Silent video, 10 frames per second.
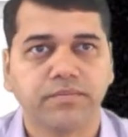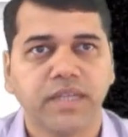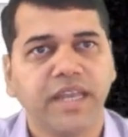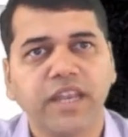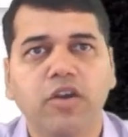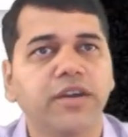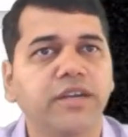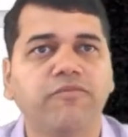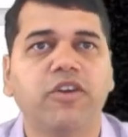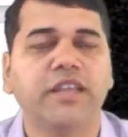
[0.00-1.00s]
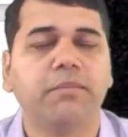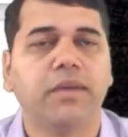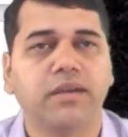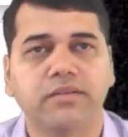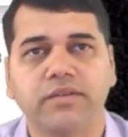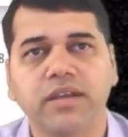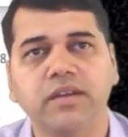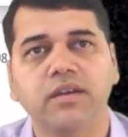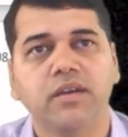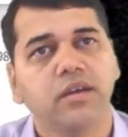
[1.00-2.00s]
Any audit for that matter, say,
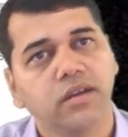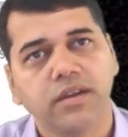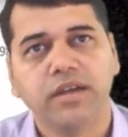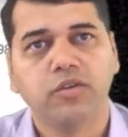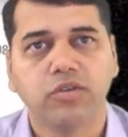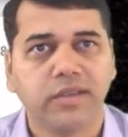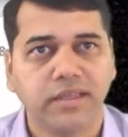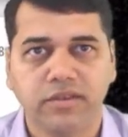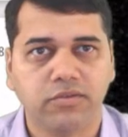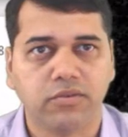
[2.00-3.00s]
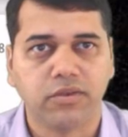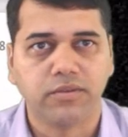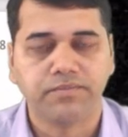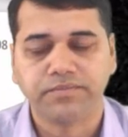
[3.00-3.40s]
it goes like this only.